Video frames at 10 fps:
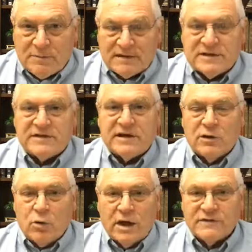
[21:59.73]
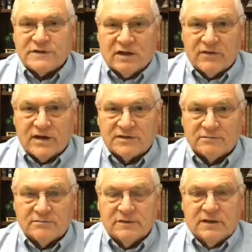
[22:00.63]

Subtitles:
message and the way of salvation.